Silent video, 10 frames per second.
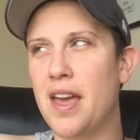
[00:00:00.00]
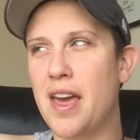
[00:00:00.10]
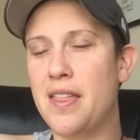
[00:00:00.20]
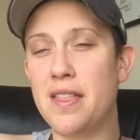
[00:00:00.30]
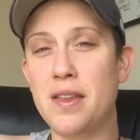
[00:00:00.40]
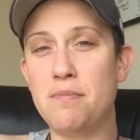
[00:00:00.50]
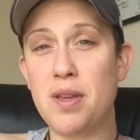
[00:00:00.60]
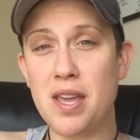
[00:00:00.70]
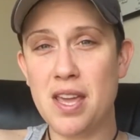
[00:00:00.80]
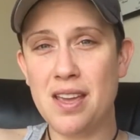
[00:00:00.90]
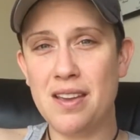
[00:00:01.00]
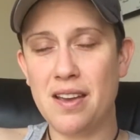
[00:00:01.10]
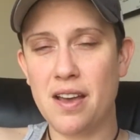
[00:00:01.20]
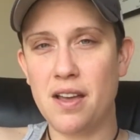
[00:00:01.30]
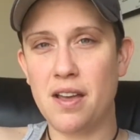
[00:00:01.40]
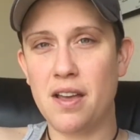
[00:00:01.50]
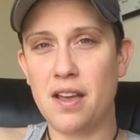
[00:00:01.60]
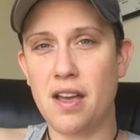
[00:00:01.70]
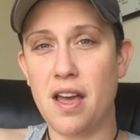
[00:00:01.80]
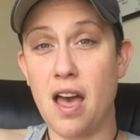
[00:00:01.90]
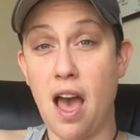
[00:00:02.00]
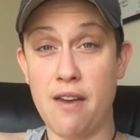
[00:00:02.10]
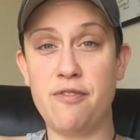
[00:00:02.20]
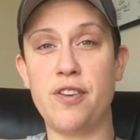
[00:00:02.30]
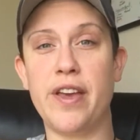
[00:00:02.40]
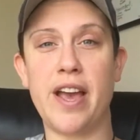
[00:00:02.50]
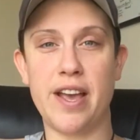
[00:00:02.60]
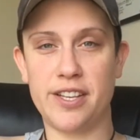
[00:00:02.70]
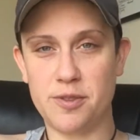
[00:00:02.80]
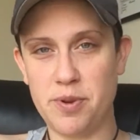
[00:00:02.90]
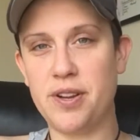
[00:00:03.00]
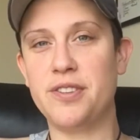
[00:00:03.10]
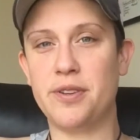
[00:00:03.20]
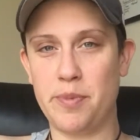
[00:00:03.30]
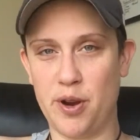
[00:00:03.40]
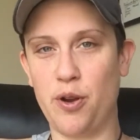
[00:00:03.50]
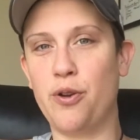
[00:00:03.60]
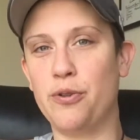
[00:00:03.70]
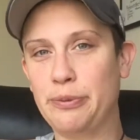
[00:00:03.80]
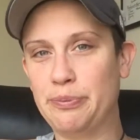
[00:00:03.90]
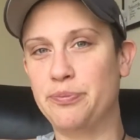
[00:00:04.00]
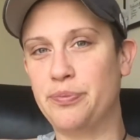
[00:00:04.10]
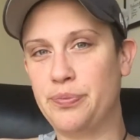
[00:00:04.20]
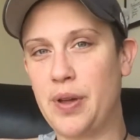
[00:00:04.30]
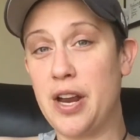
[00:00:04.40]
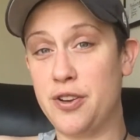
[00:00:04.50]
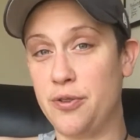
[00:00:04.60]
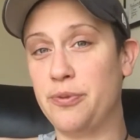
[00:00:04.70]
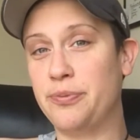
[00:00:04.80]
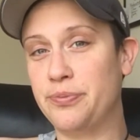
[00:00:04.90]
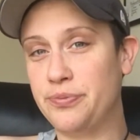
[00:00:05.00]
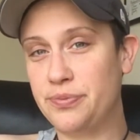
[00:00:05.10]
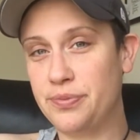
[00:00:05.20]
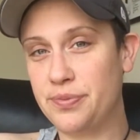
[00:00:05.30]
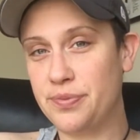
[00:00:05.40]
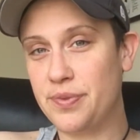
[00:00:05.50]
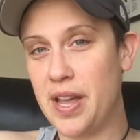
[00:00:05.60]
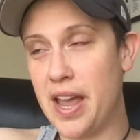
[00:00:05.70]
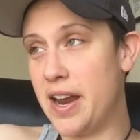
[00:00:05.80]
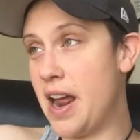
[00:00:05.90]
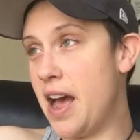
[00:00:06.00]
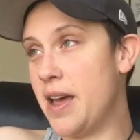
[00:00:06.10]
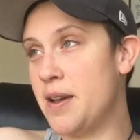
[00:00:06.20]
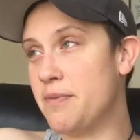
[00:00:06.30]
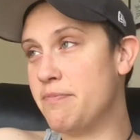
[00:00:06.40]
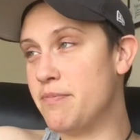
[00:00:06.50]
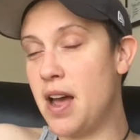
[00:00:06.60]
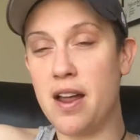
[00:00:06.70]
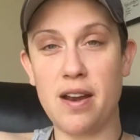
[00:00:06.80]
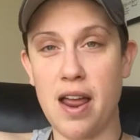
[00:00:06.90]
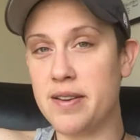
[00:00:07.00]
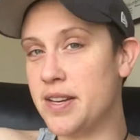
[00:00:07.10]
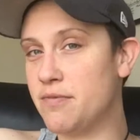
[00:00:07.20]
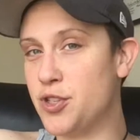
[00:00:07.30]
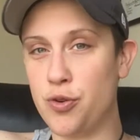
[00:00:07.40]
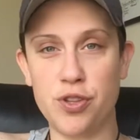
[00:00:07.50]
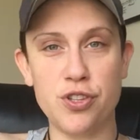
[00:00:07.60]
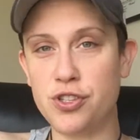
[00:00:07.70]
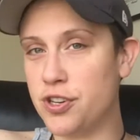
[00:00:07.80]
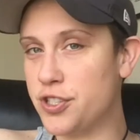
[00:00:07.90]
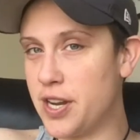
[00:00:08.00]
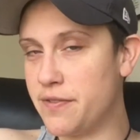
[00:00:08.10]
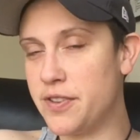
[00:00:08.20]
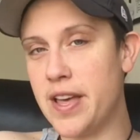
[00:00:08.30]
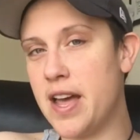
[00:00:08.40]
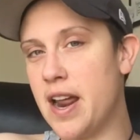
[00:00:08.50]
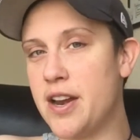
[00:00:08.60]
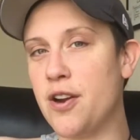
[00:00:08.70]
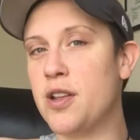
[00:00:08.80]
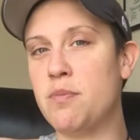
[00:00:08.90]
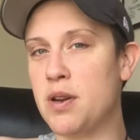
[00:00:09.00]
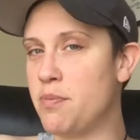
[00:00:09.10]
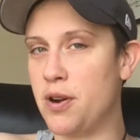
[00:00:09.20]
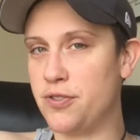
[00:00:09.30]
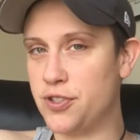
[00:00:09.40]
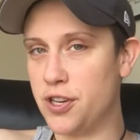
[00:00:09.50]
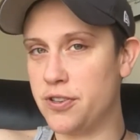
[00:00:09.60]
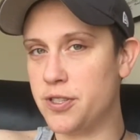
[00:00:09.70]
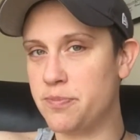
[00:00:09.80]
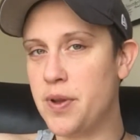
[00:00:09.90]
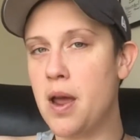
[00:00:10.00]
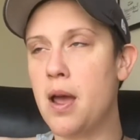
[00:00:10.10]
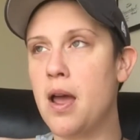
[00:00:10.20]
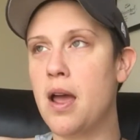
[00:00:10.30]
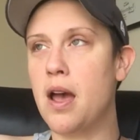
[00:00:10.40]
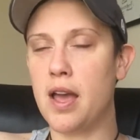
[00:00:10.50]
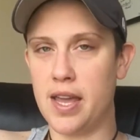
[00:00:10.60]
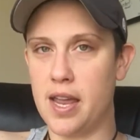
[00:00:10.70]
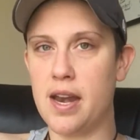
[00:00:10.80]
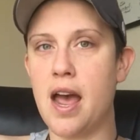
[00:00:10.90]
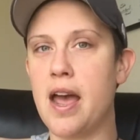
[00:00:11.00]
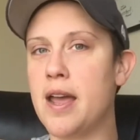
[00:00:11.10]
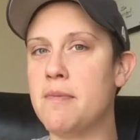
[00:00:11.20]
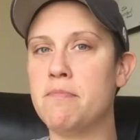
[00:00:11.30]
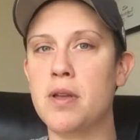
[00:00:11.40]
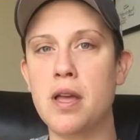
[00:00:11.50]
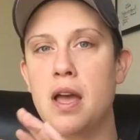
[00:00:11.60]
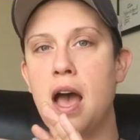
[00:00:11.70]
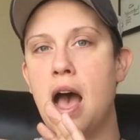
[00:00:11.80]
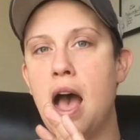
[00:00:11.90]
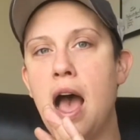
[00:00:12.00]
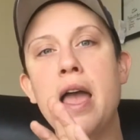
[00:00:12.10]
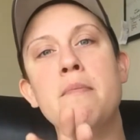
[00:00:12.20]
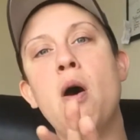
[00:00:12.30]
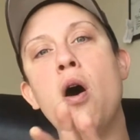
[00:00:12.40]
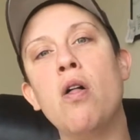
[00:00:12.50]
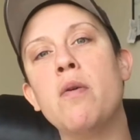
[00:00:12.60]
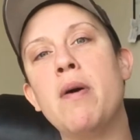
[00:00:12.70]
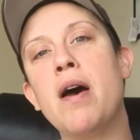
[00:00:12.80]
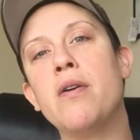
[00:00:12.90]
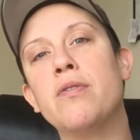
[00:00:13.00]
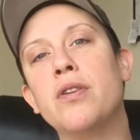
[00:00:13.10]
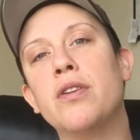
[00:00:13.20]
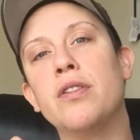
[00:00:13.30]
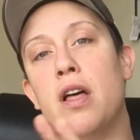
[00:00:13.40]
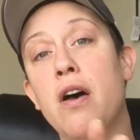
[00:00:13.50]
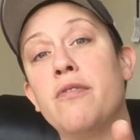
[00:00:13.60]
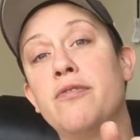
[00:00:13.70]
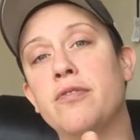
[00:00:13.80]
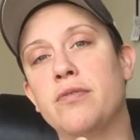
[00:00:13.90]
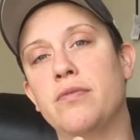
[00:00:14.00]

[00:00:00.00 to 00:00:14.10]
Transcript: And then me, I feel like I experienced a miracle. I do. And I didn't join the church after that. I'd already been a part of the church. Again, I'm all about love.